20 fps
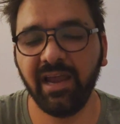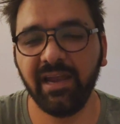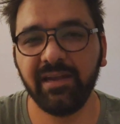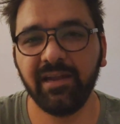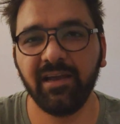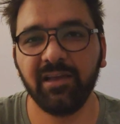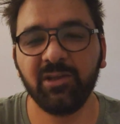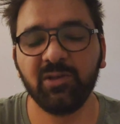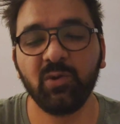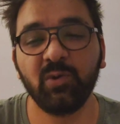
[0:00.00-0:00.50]

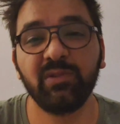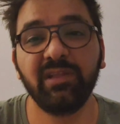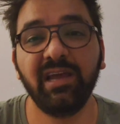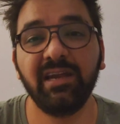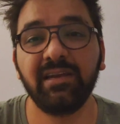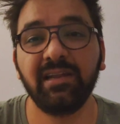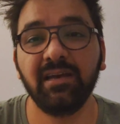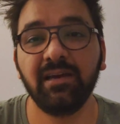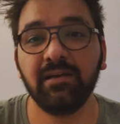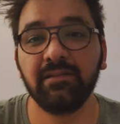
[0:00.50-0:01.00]
and you know
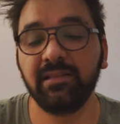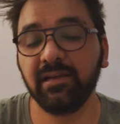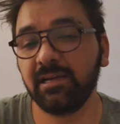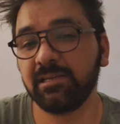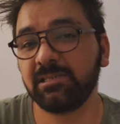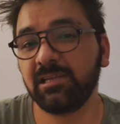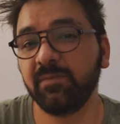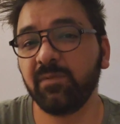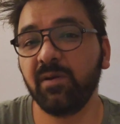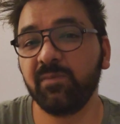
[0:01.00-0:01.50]
that the
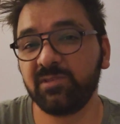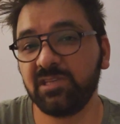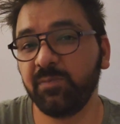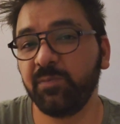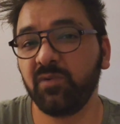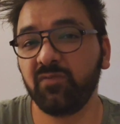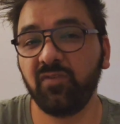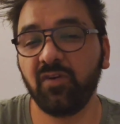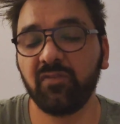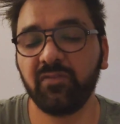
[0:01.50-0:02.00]
custom ROM
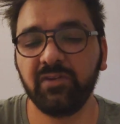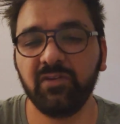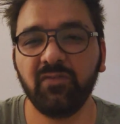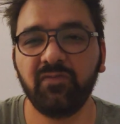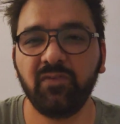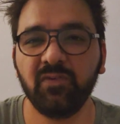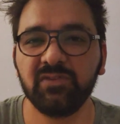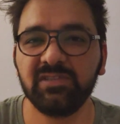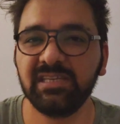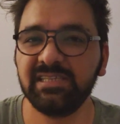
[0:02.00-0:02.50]
support for
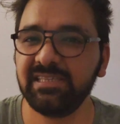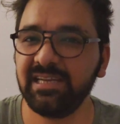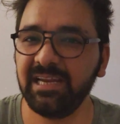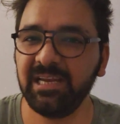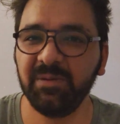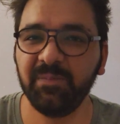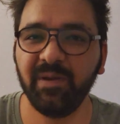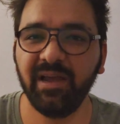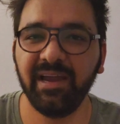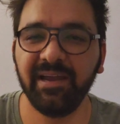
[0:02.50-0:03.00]
Vivo phones is
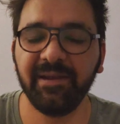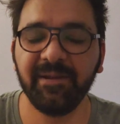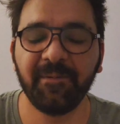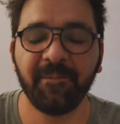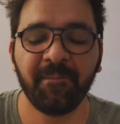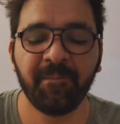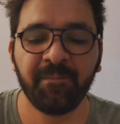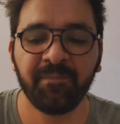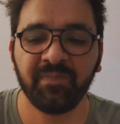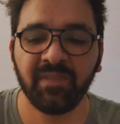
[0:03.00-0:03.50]
really bad.